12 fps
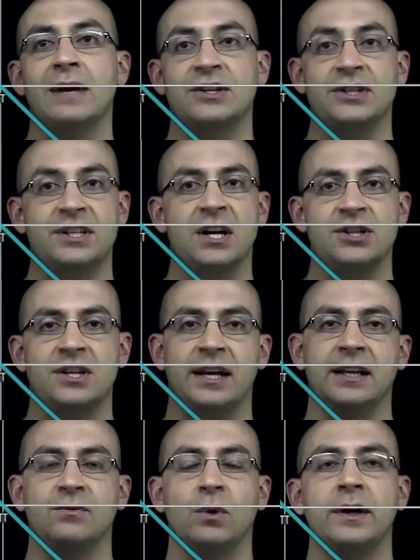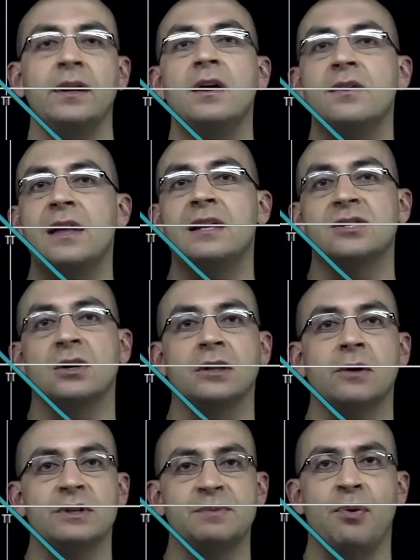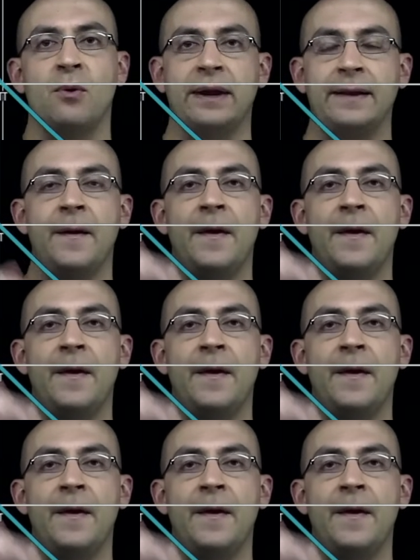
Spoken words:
actually touch at -1, that is our lowest point.